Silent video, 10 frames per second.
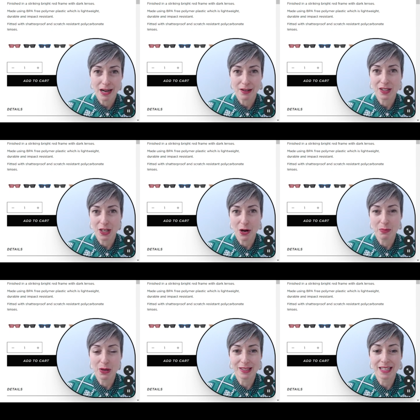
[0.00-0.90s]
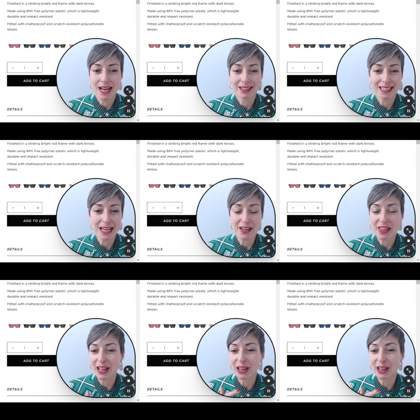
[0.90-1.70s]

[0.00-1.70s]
creative style personality.